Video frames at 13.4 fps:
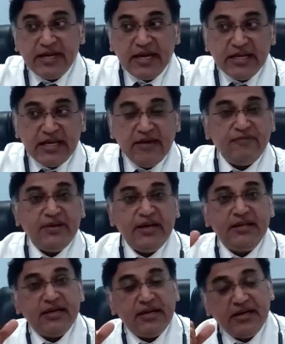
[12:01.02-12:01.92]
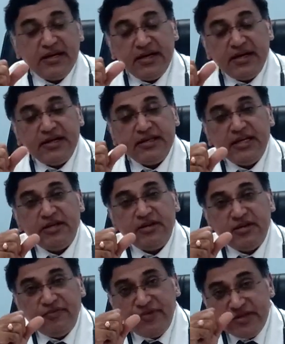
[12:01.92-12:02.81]
if the
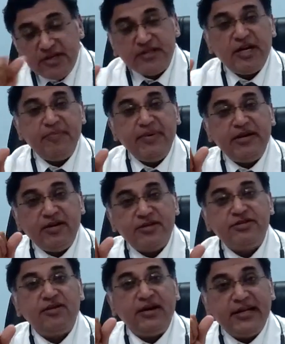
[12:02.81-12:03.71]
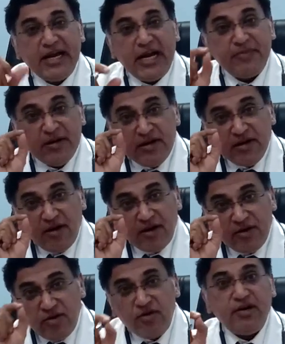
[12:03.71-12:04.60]
physiotherapy does not help
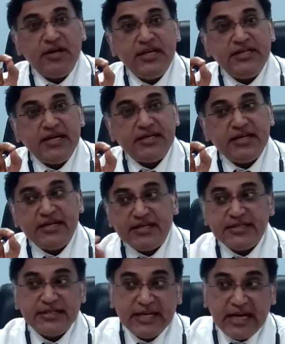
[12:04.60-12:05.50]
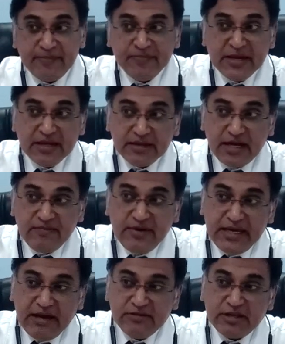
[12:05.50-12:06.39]
or local injection doesn't help, then
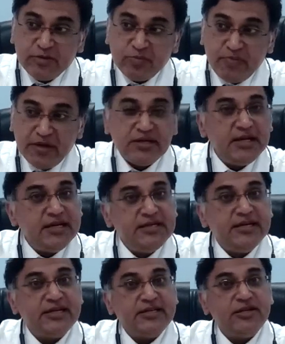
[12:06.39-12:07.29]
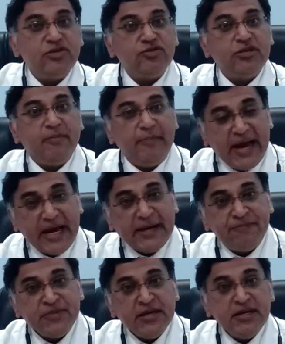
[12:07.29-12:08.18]
we give some special injections to the
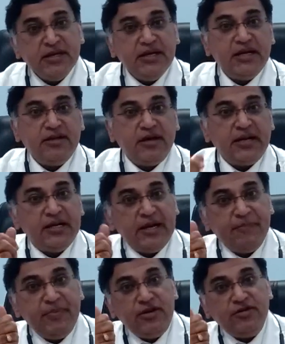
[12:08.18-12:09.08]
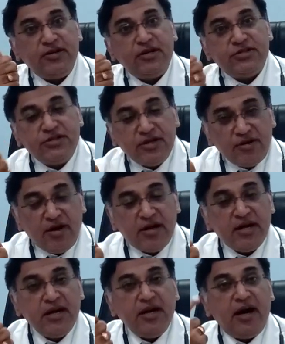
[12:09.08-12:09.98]
back, either an epidural
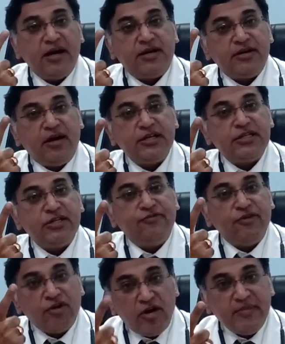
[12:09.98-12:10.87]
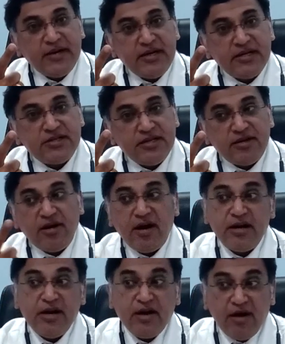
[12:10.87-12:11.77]
steroid, a transforaminal
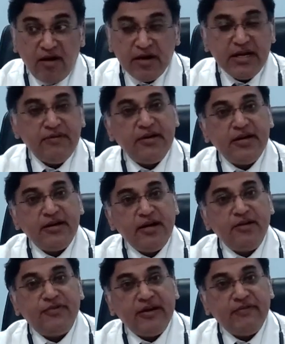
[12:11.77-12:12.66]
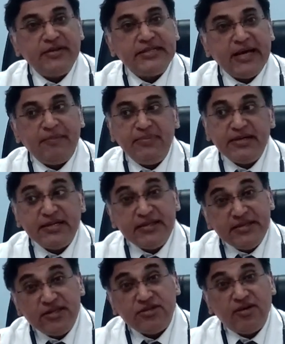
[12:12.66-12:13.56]
steroid, or even a radio frequency
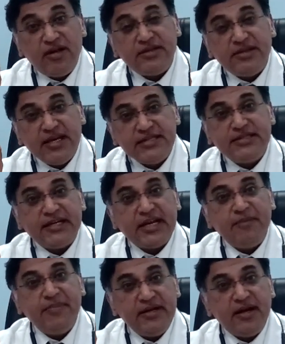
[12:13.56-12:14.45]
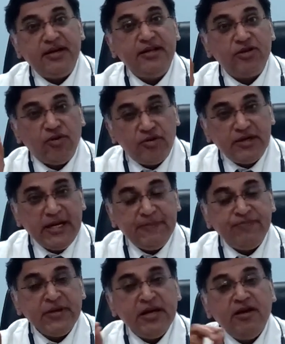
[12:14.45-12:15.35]
ablation. These are all things that can be done in the
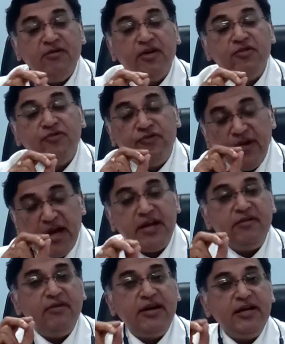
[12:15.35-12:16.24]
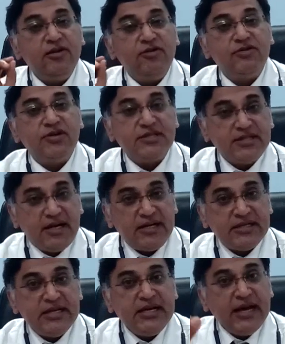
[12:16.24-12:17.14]
routine with very, very good
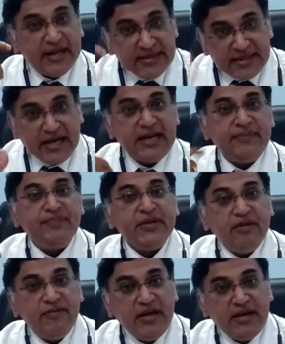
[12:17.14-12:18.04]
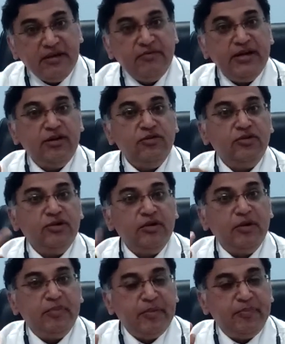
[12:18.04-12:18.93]
results. And then we put
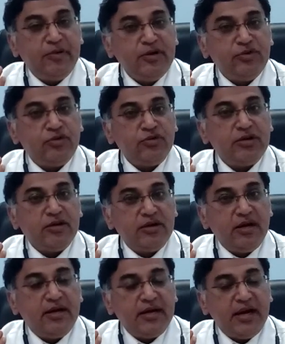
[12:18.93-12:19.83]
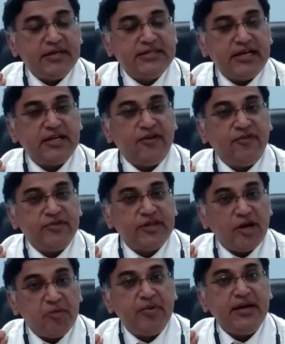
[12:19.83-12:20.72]
you through a set of
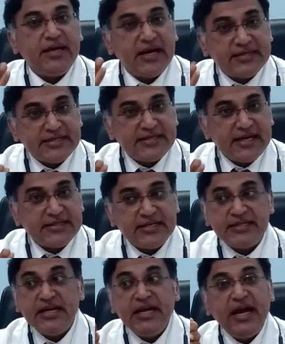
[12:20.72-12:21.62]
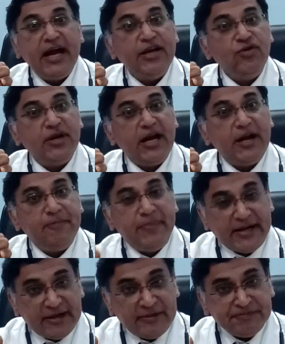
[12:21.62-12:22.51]
therapeutic exercises and you get
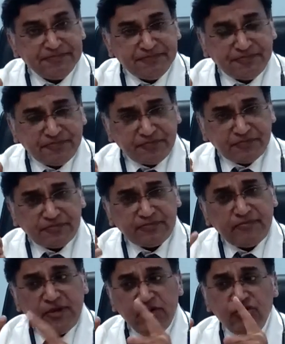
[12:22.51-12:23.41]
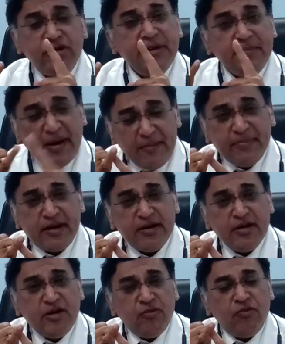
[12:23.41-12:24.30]
better. So
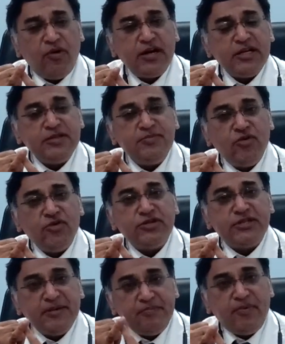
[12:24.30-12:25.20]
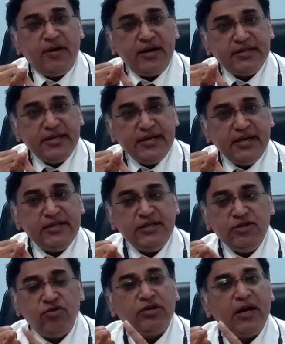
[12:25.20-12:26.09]
remember, what is most important thing
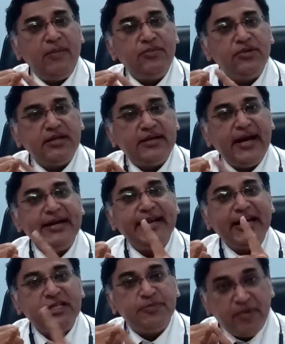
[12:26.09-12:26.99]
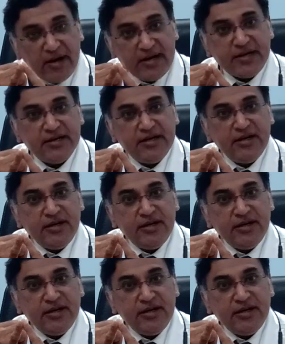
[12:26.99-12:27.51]
is you come to the right expert